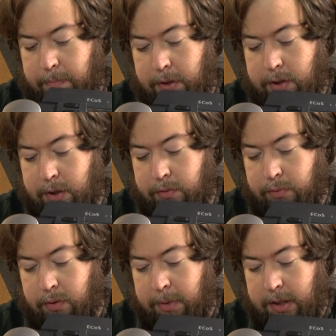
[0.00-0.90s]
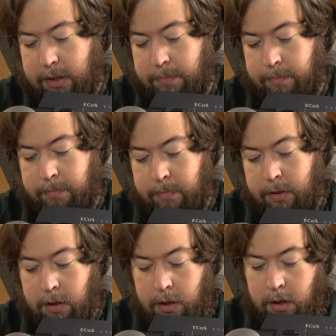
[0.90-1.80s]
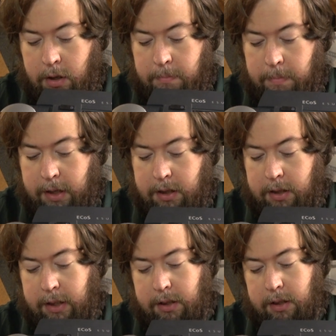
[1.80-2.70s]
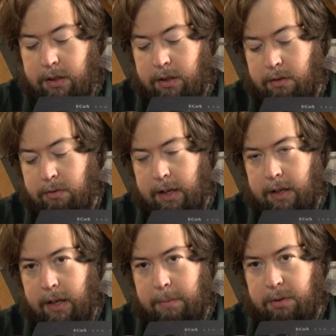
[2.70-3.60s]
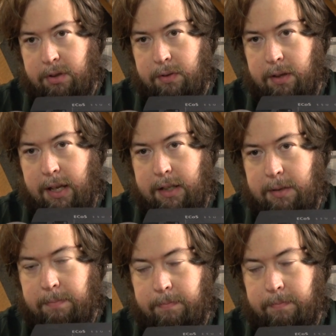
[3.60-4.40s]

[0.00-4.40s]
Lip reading: booster from it, but you need to use the correct cables for that.